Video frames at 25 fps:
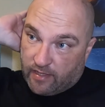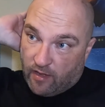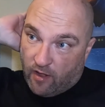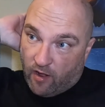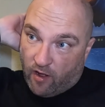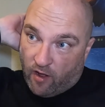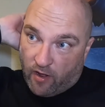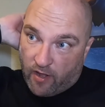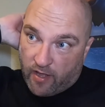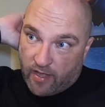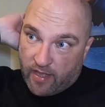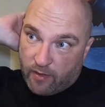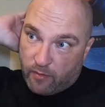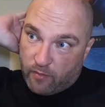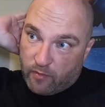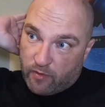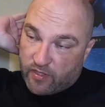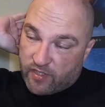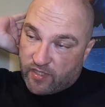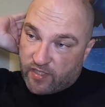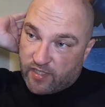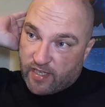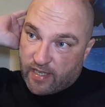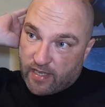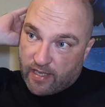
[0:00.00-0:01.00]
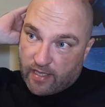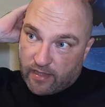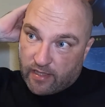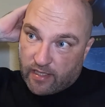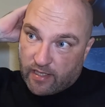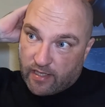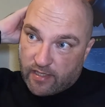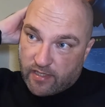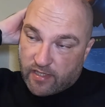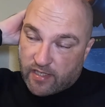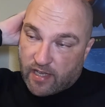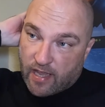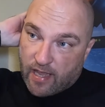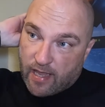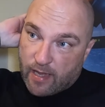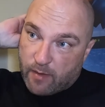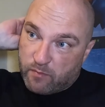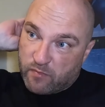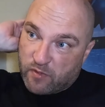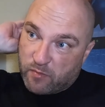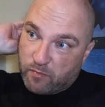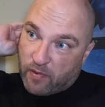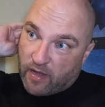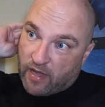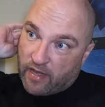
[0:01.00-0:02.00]
I seen these
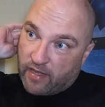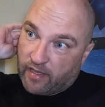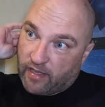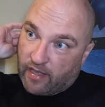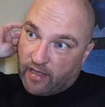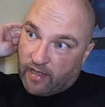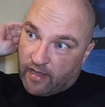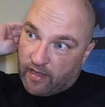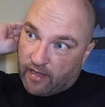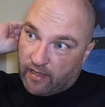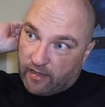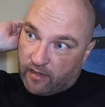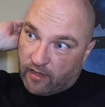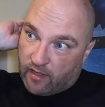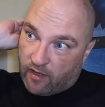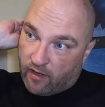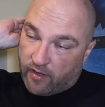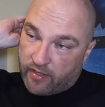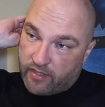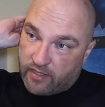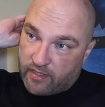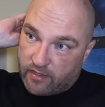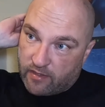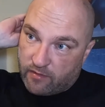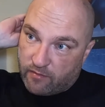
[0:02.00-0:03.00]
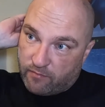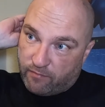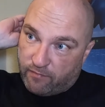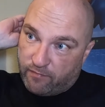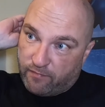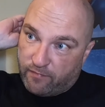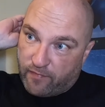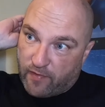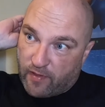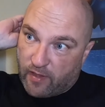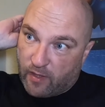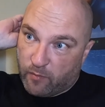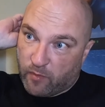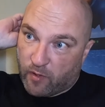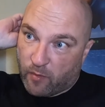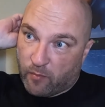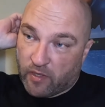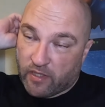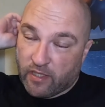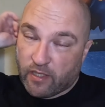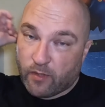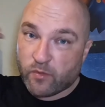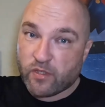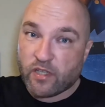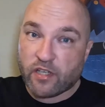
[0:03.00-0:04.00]
games back in, I didn't film them,
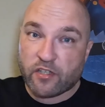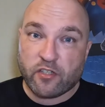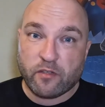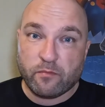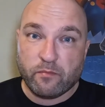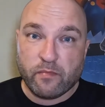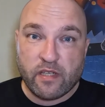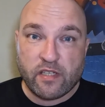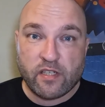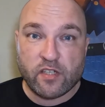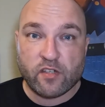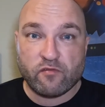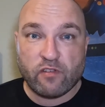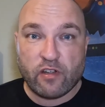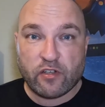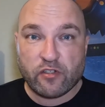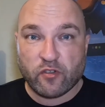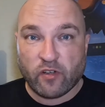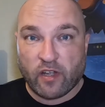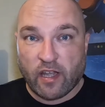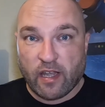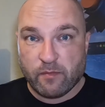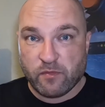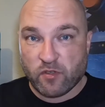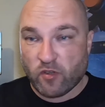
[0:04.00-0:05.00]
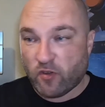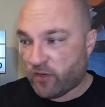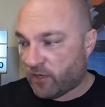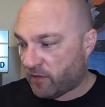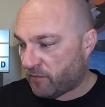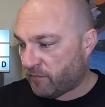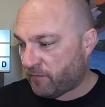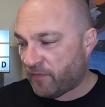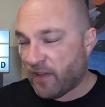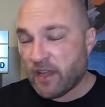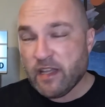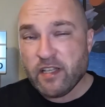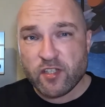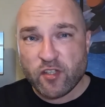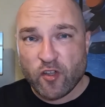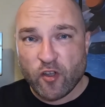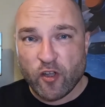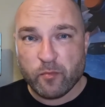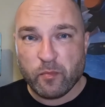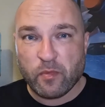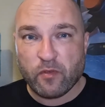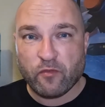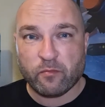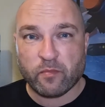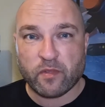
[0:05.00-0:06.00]
I think it was actually Missus Retro Games Ireland
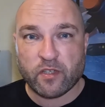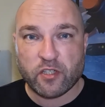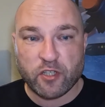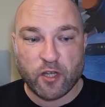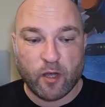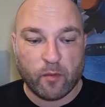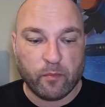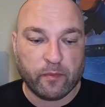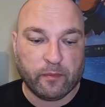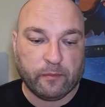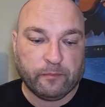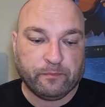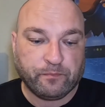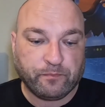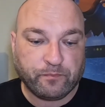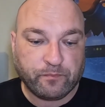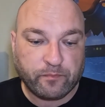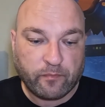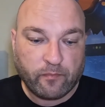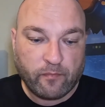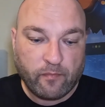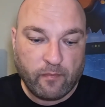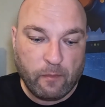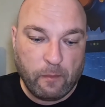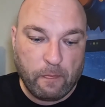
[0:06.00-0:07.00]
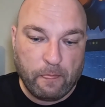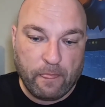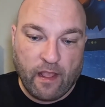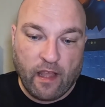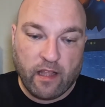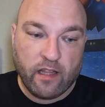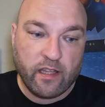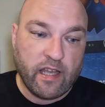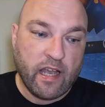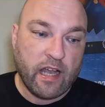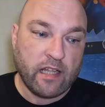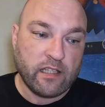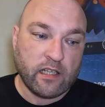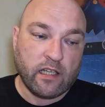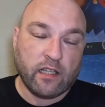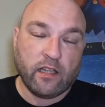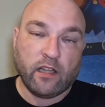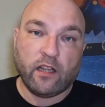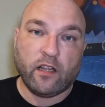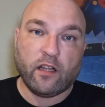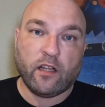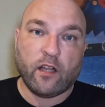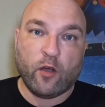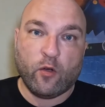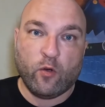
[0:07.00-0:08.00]
FaceTimed me from the shop. They had a
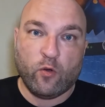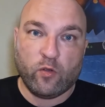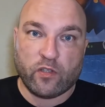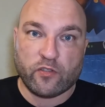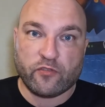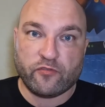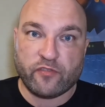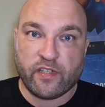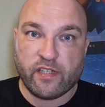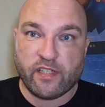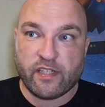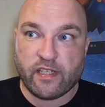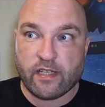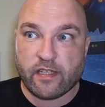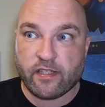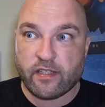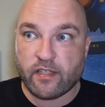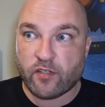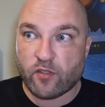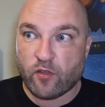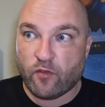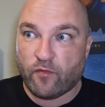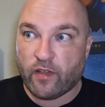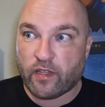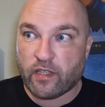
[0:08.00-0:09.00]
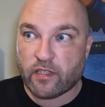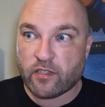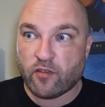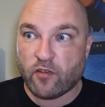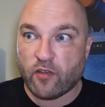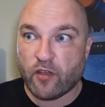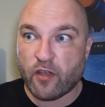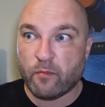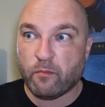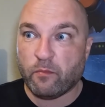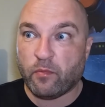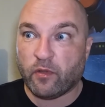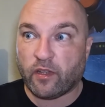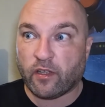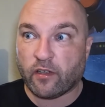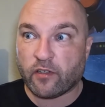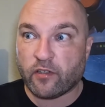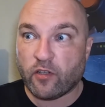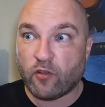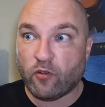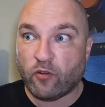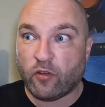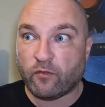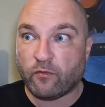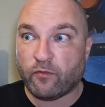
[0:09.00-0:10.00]
load of three sixty stuff at the time, but they're
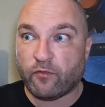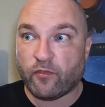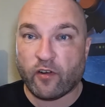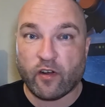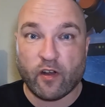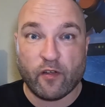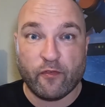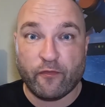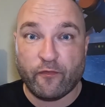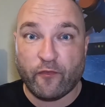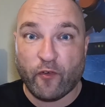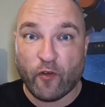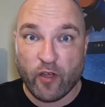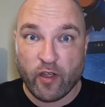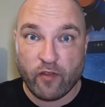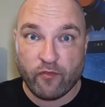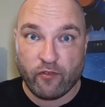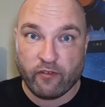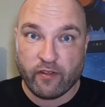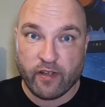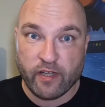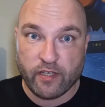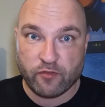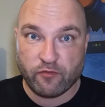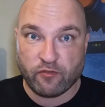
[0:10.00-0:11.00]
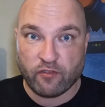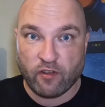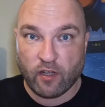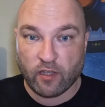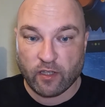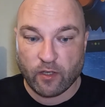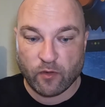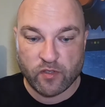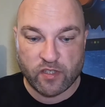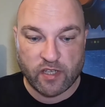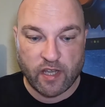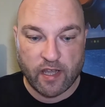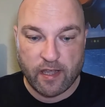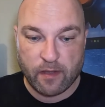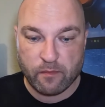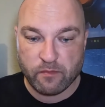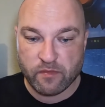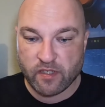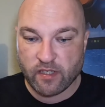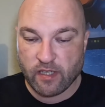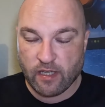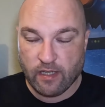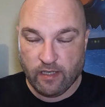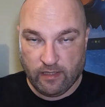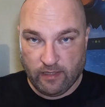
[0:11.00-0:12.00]
looking for a fiver each for all those
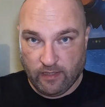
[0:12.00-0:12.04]
games.